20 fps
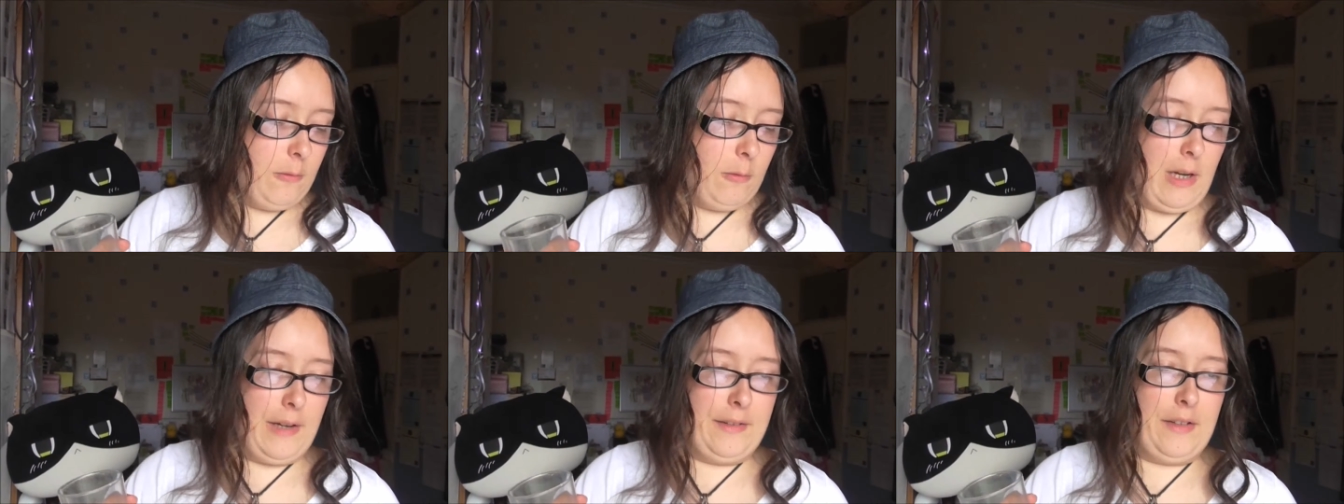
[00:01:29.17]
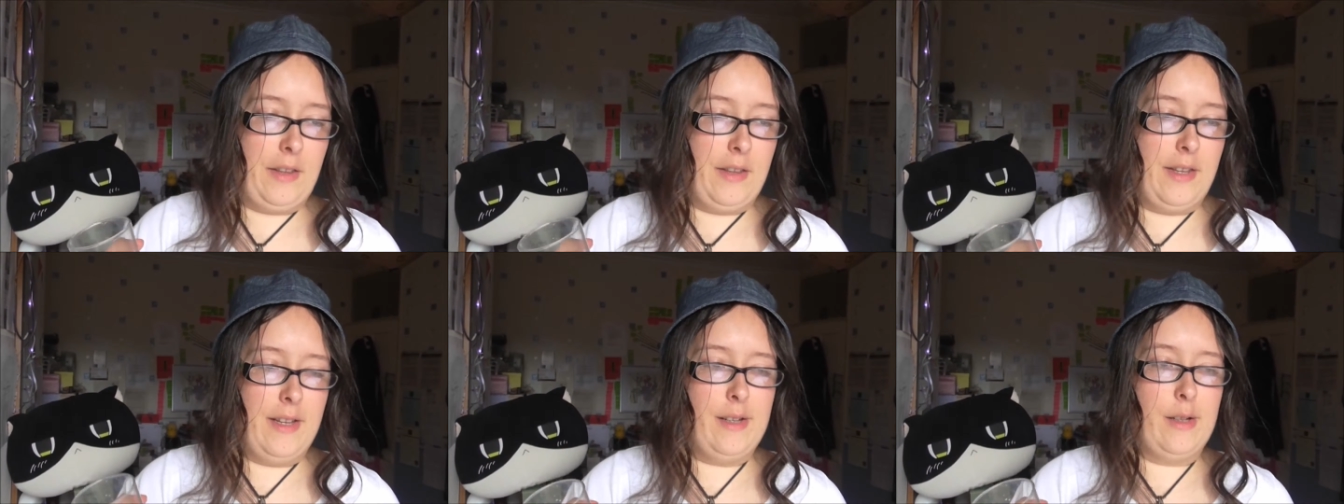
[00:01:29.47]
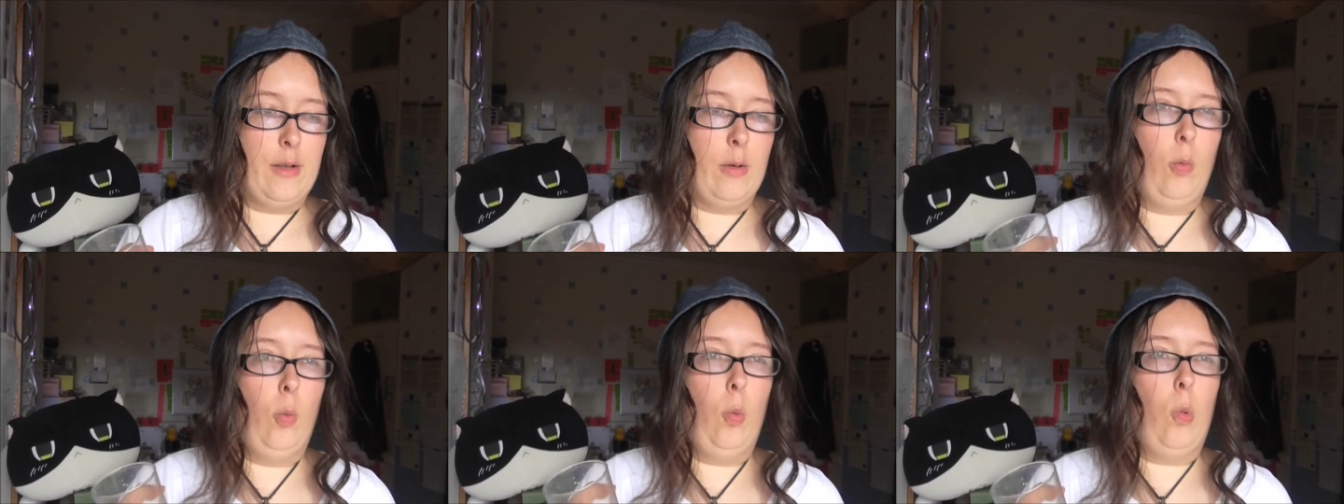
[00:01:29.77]
we have to
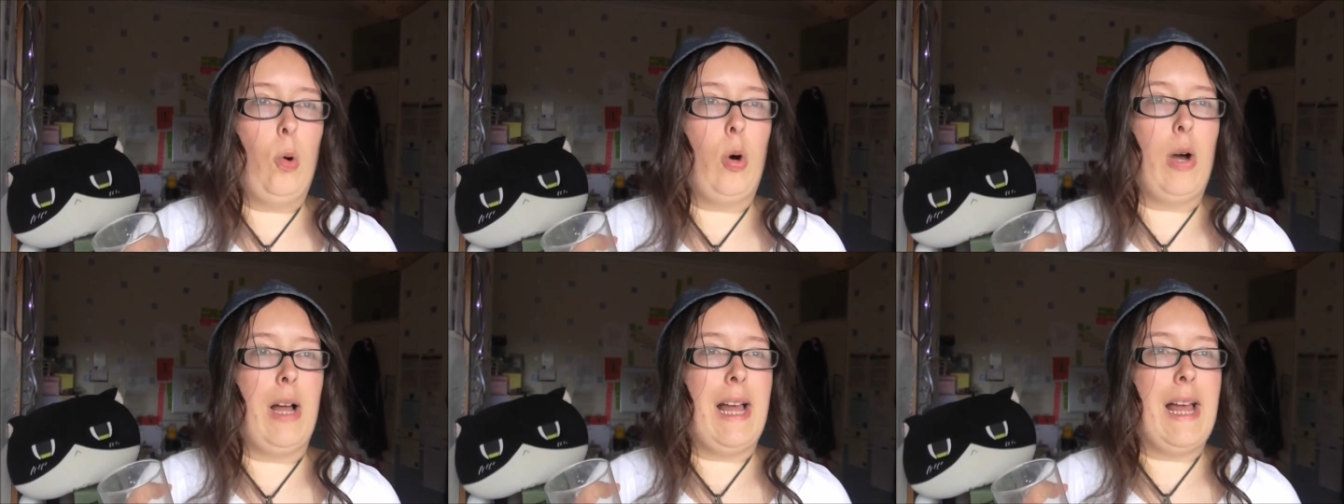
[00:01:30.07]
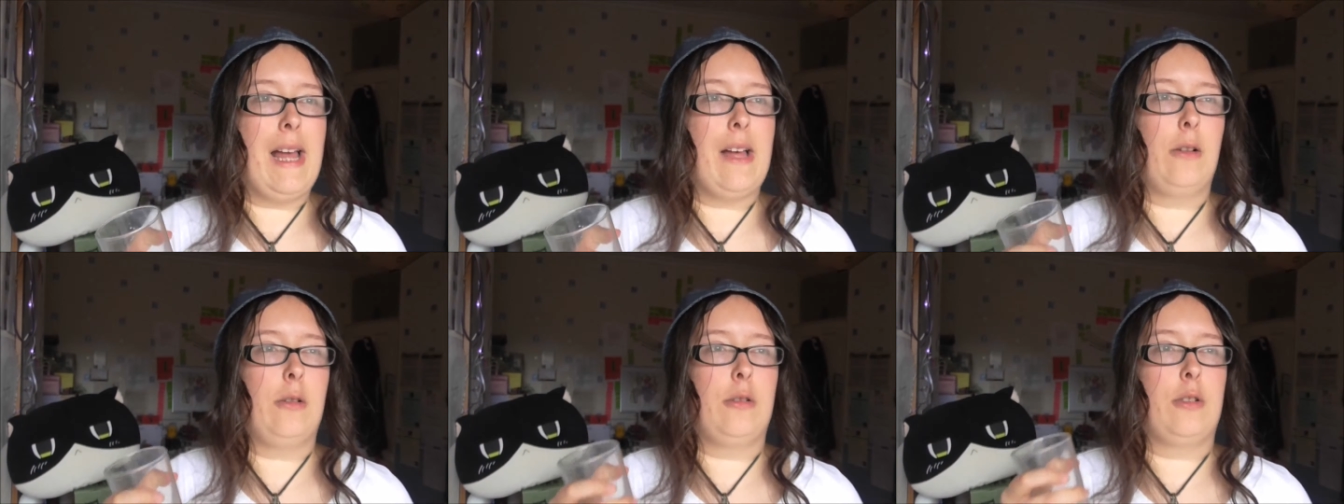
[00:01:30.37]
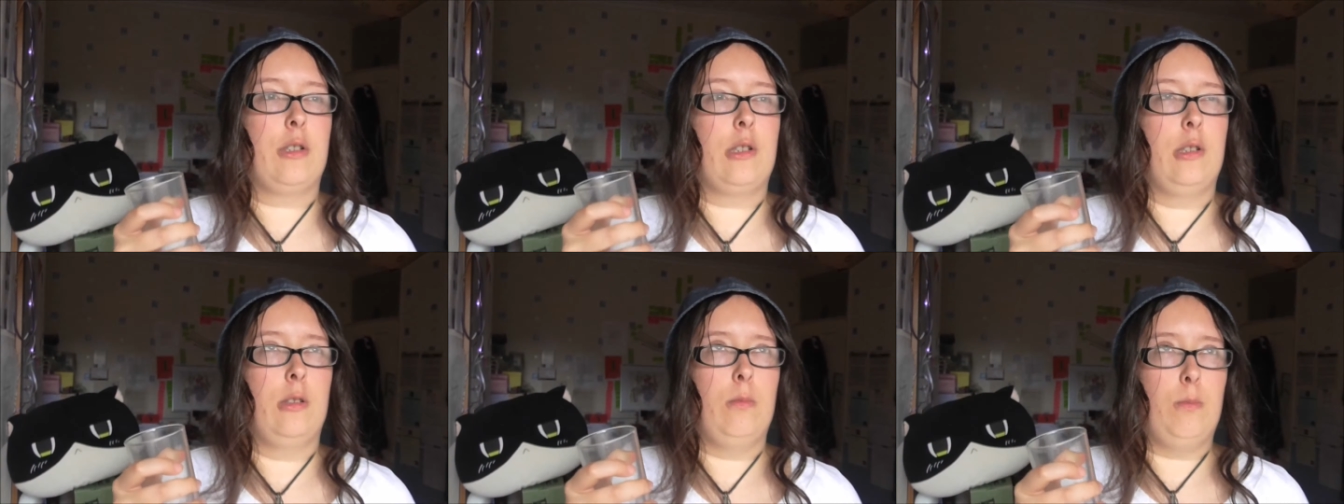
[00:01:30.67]
think, what
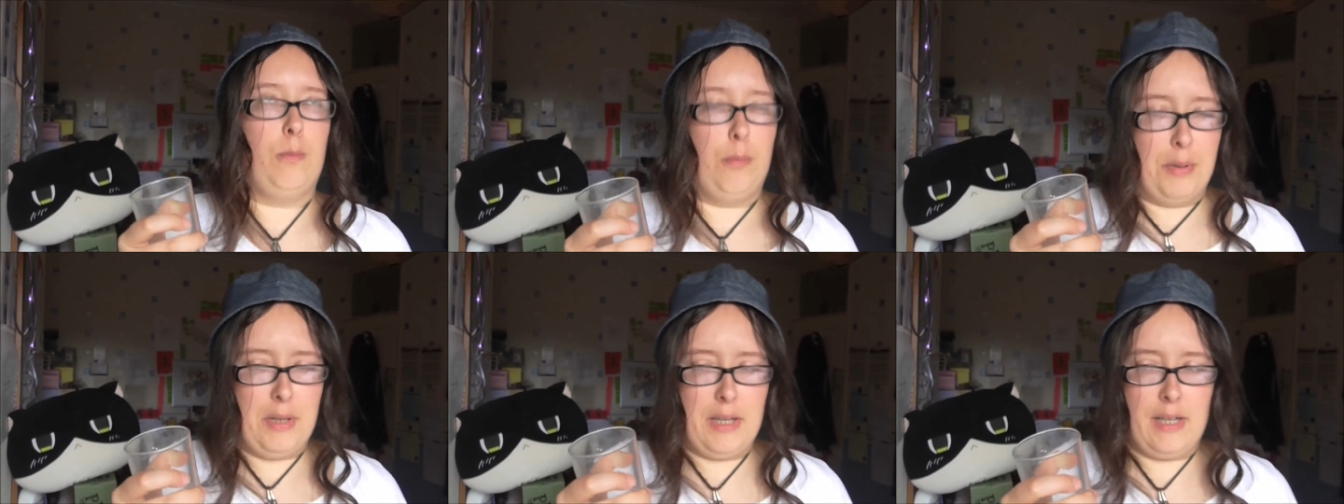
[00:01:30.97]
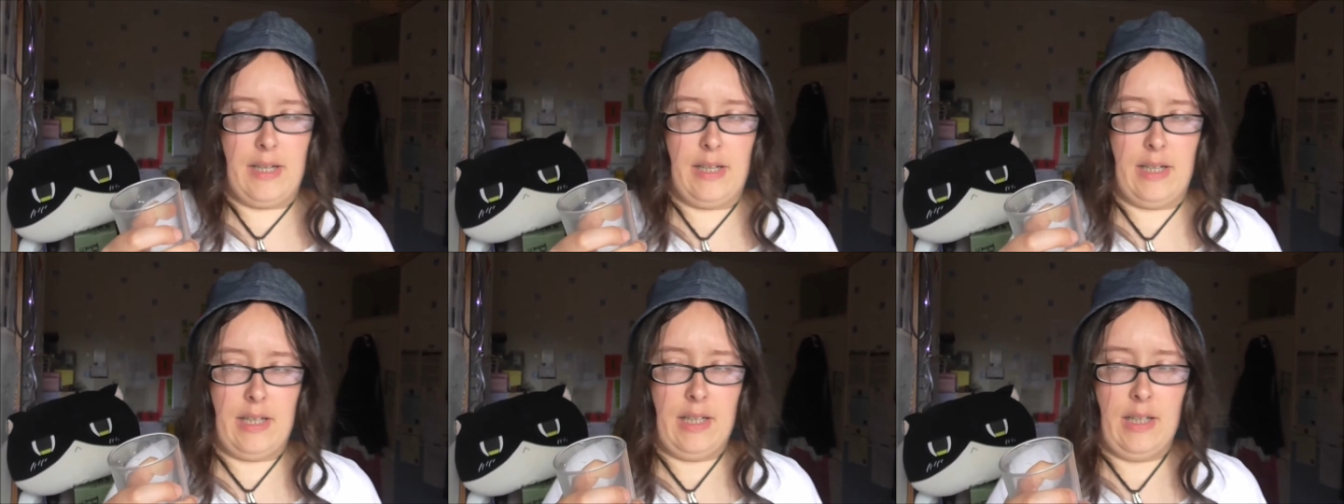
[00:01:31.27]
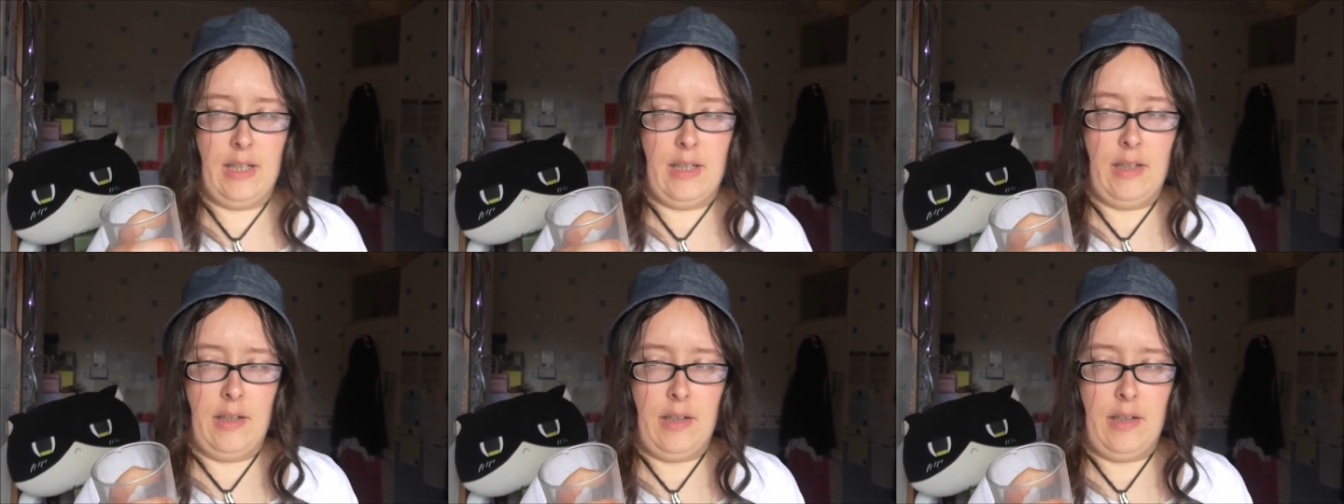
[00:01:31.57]
else could be